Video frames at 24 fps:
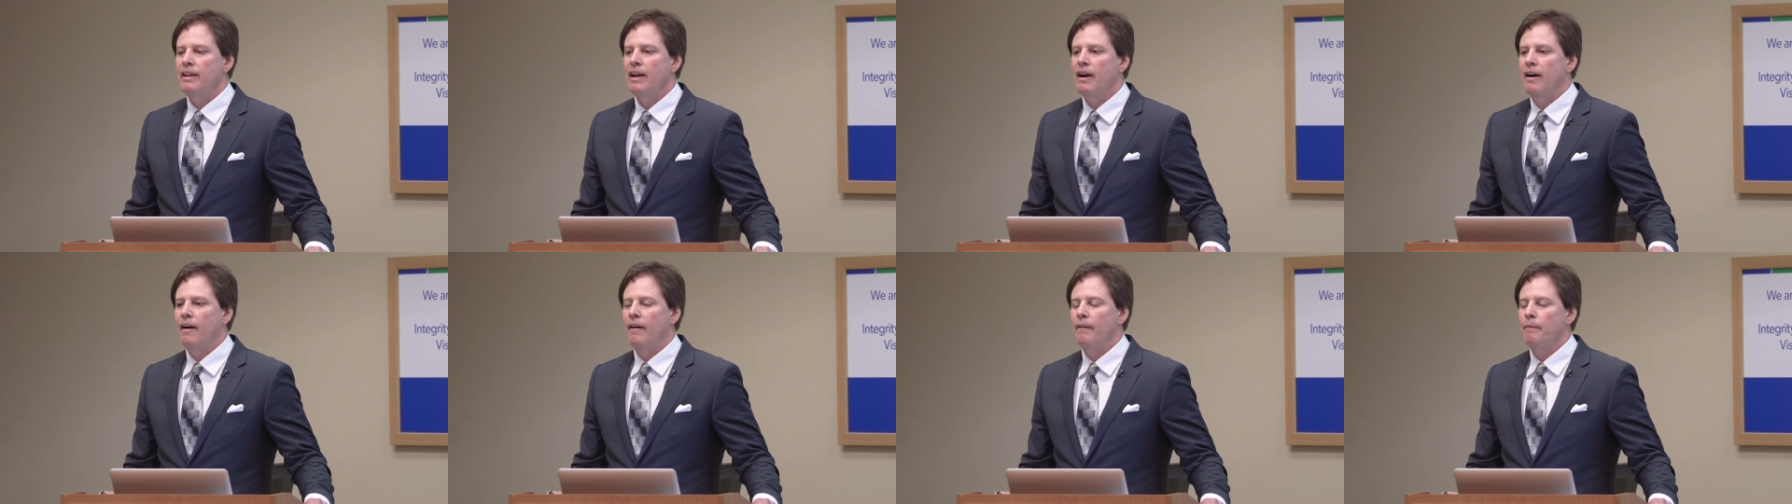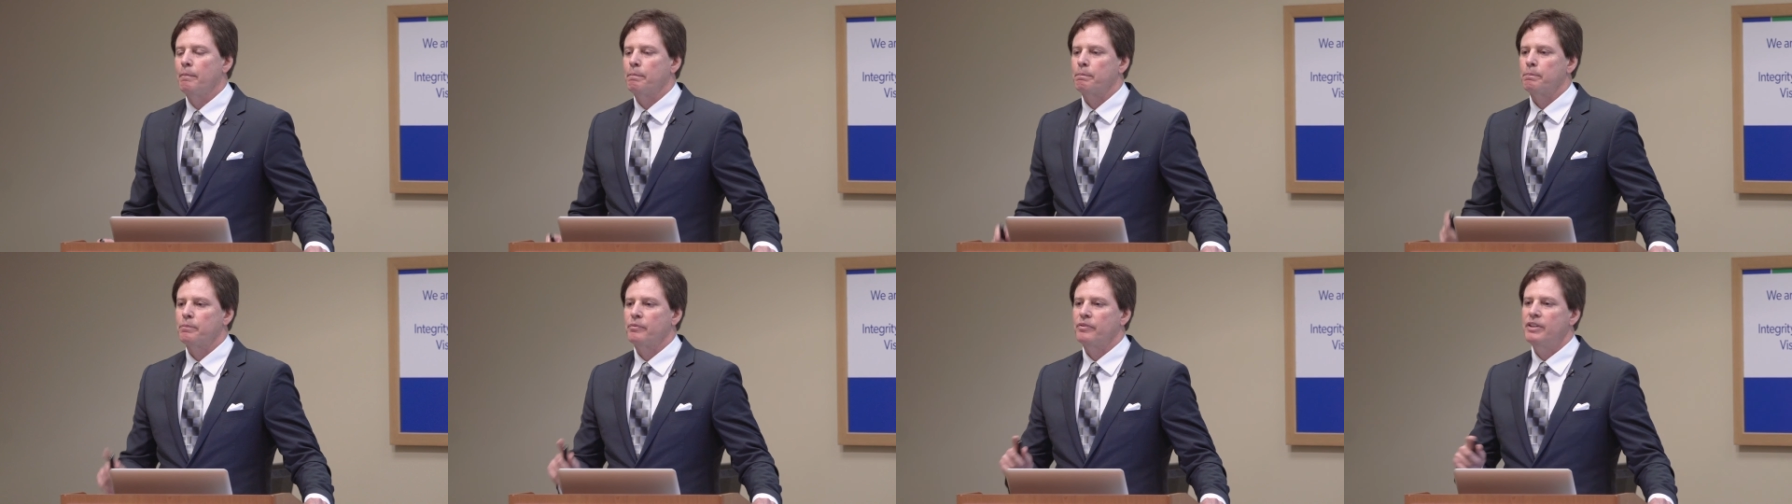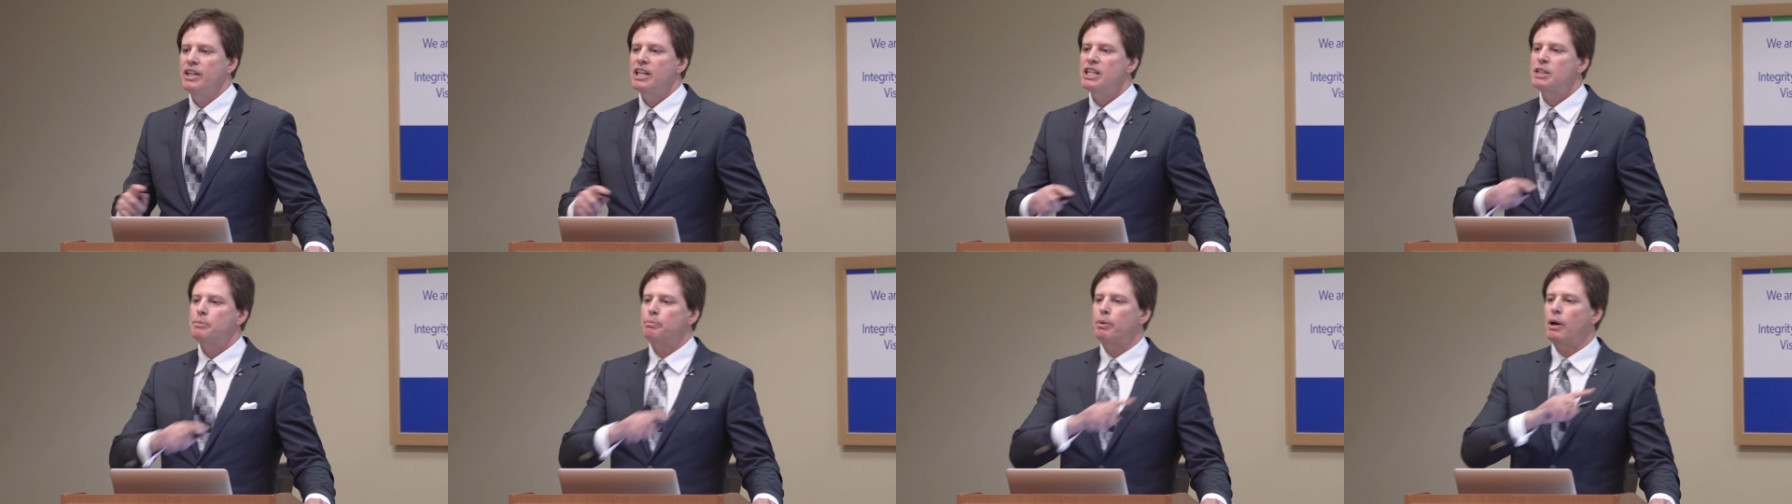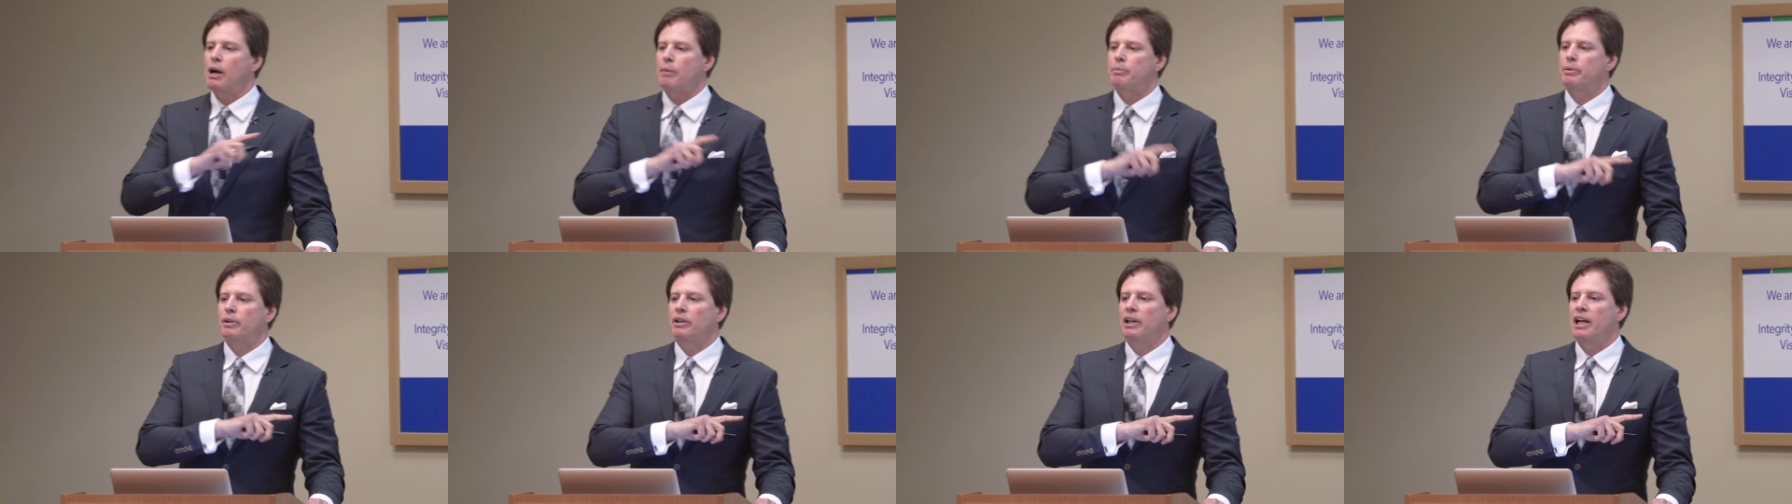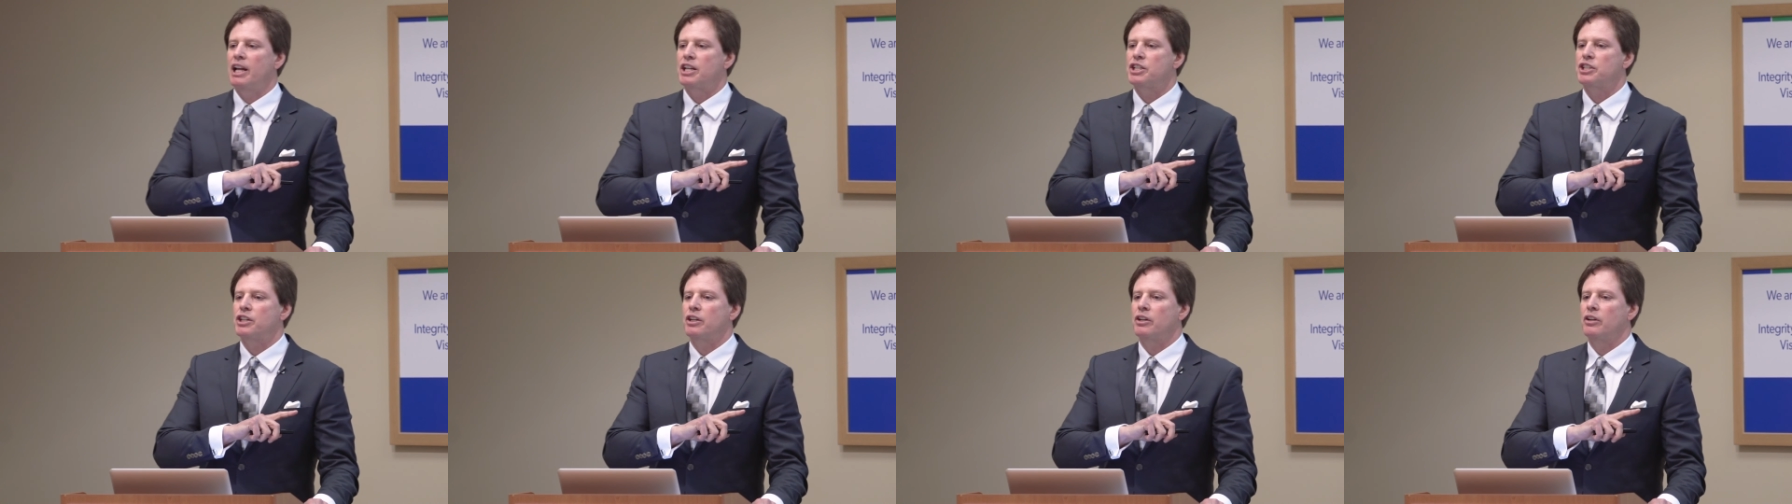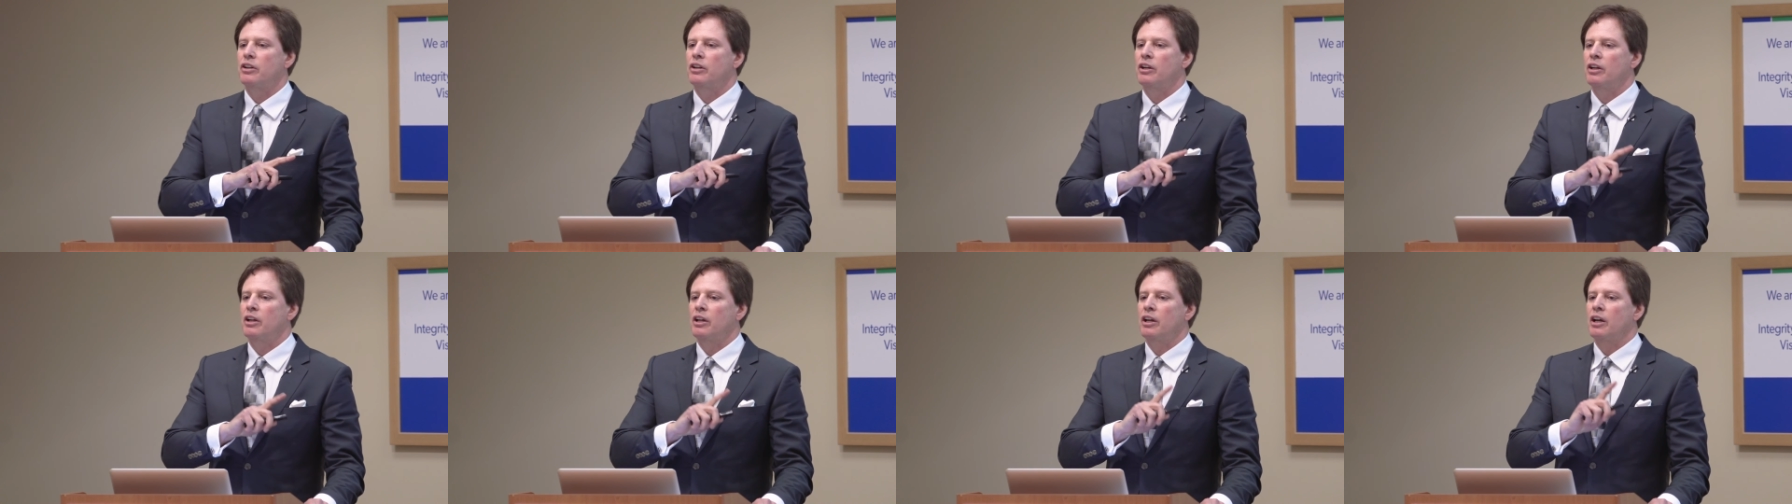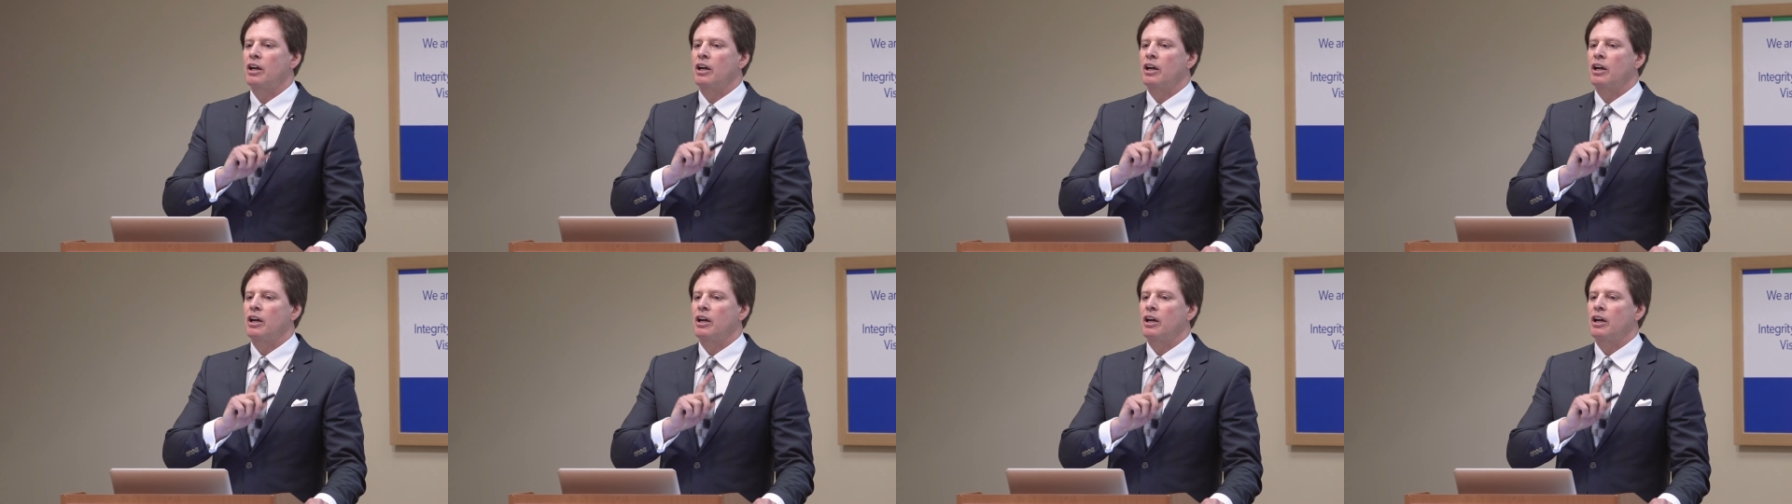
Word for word: Now, this population